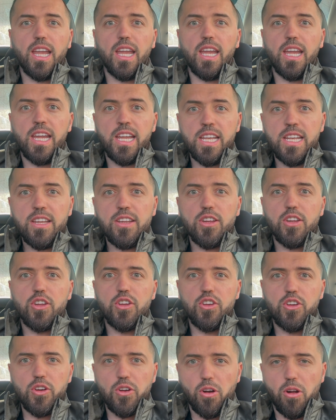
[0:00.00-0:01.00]
in
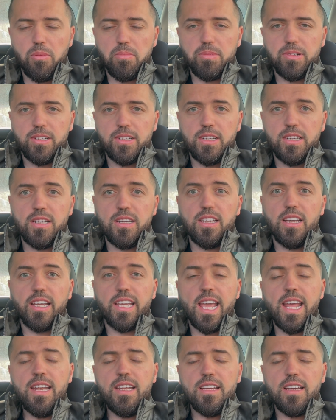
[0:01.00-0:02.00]
Europe.
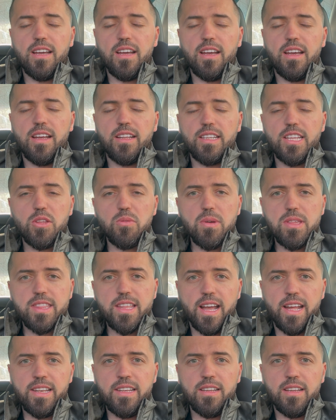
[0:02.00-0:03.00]
Again, uh, this was
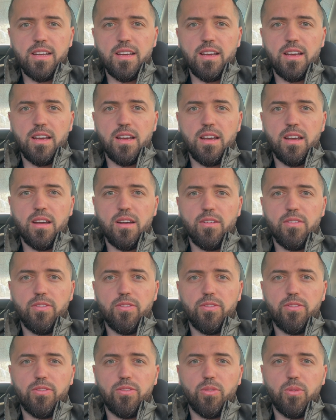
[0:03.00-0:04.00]
done uh,
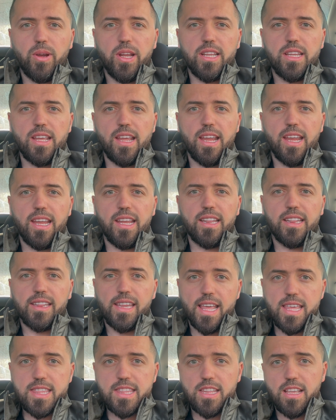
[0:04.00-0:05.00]
with a
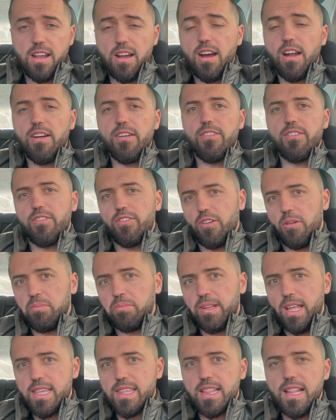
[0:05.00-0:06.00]
test car from
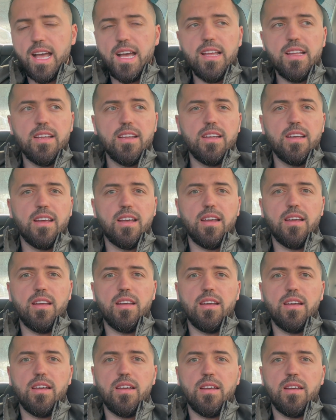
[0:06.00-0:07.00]
Tesla.
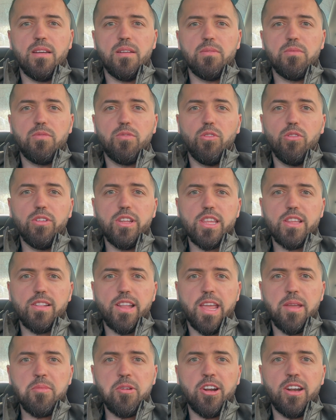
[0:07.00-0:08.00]
Uh, full
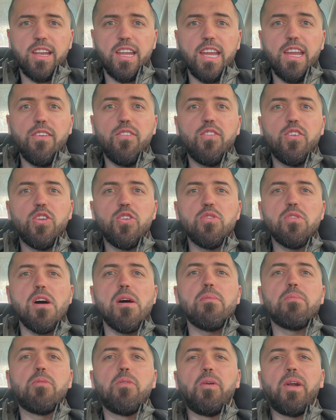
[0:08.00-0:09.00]
disclaimer, if you
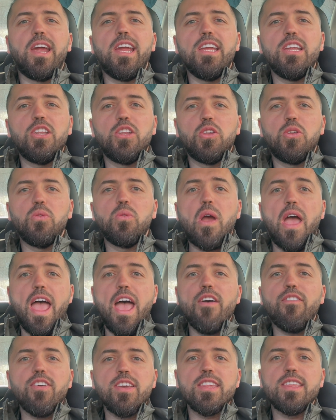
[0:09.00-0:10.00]
upgrade to
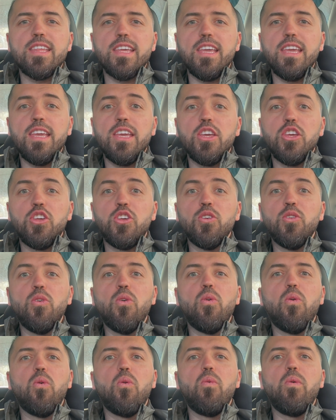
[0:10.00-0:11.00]
F S D,
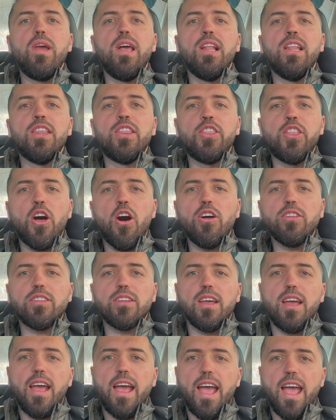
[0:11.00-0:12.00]
you will not
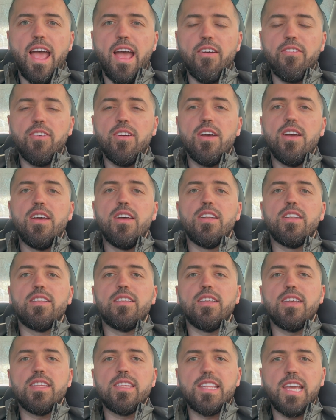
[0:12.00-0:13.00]
have
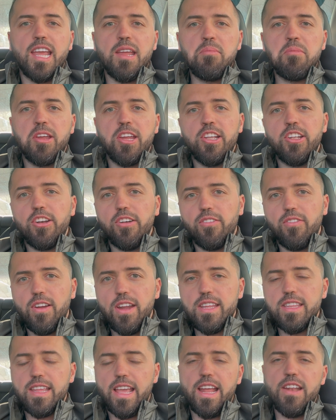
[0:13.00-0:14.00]
the same
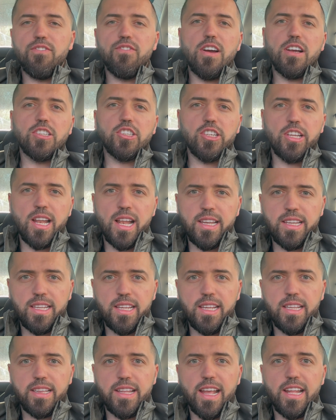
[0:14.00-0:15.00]
interface and
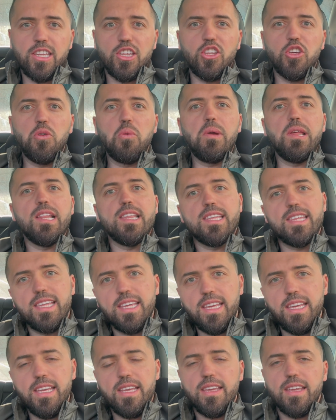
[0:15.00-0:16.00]
functionality that you will
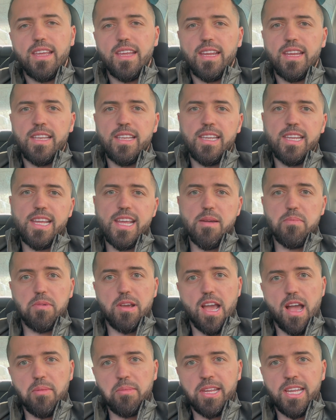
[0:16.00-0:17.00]
see in the
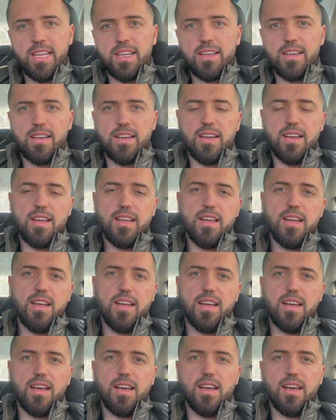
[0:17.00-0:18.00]
upcoming uh,
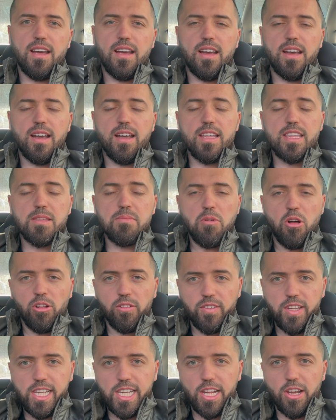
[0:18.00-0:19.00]
uh,
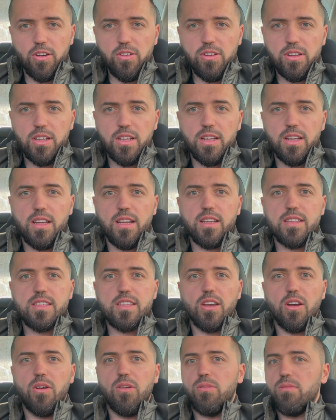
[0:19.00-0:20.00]
small video.
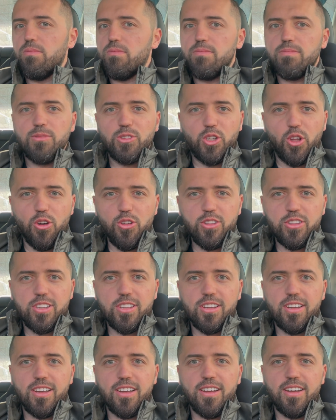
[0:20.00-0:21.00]
So don't
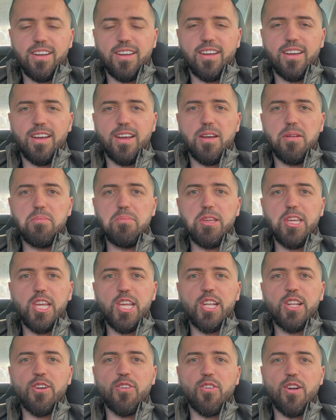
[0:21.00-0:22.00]
uh, uh,
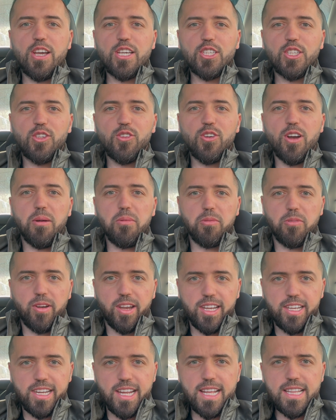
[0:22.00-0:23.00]
be in a rush to
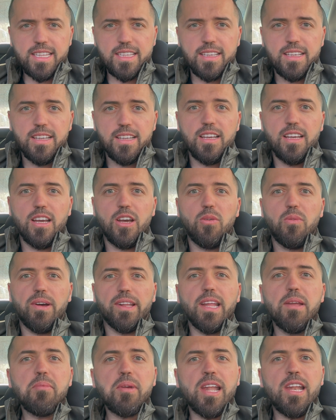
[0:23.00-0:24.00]
upgrade yet. Uh,
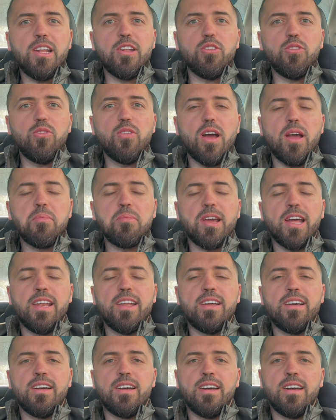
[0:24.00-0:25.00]
what I'm gonna do, I'm
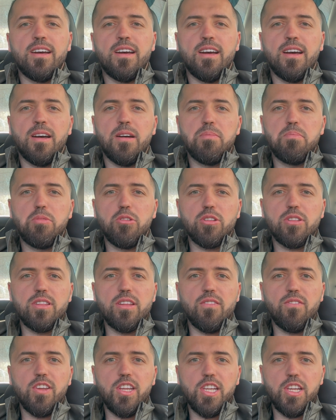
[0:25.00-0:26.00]
gonna put
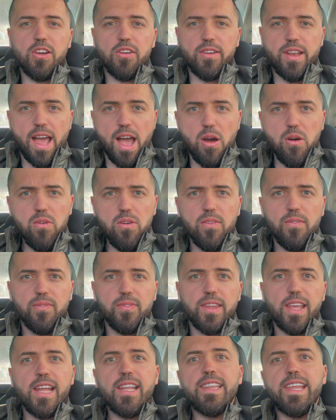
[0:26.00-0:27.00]
the video now
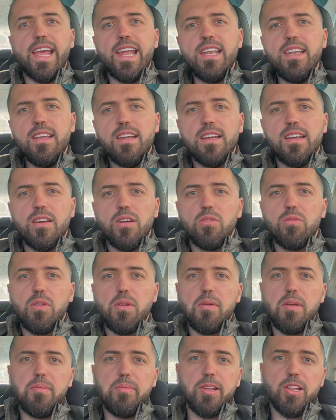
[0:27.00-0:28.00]
and then
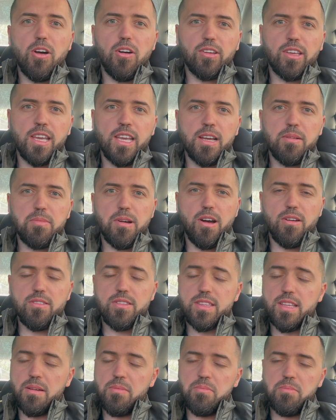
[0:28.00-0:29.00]
we will be talking about
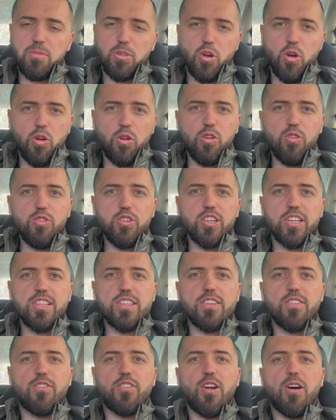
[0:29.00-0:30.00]
some
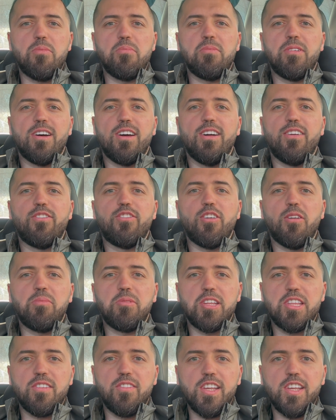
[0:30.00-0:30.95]
conclusions from, uh, from this